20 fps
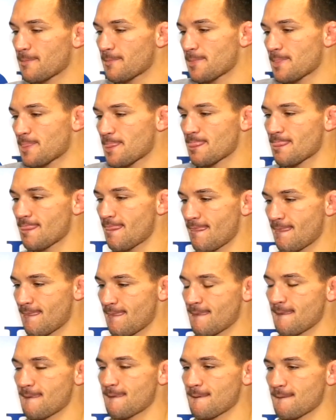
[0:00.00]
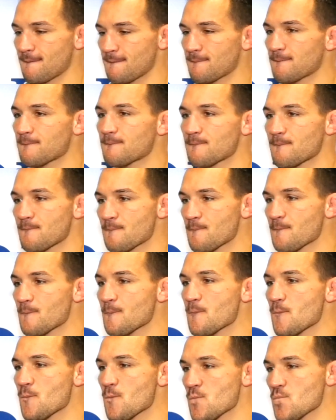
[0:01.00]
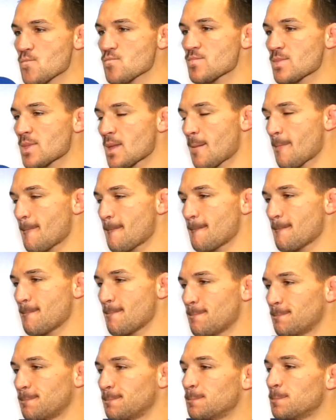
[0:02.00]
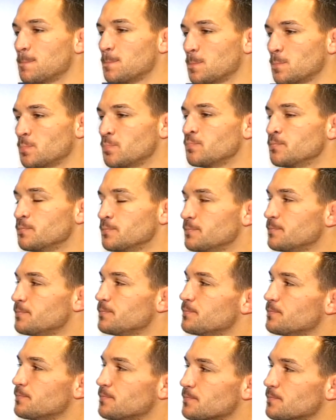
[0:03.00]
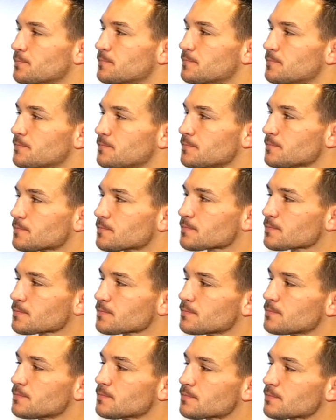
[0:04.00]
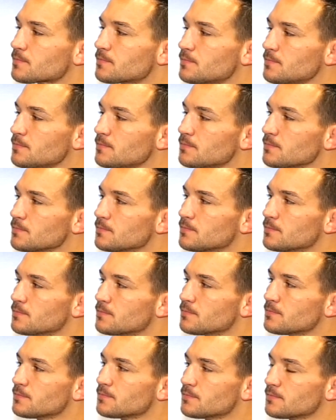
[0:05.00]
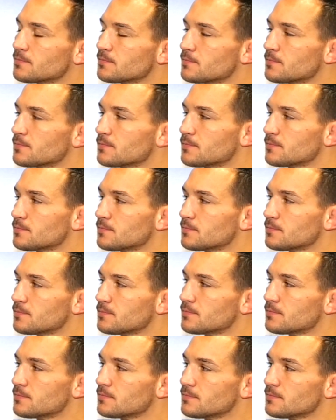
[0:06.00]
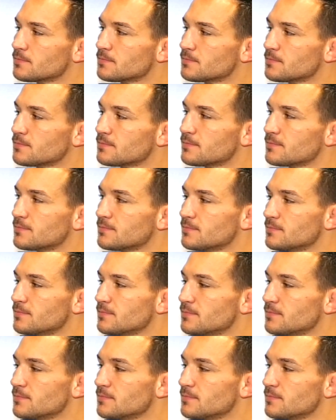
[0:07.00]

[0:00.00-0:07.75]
No words are spoken by the person on screen.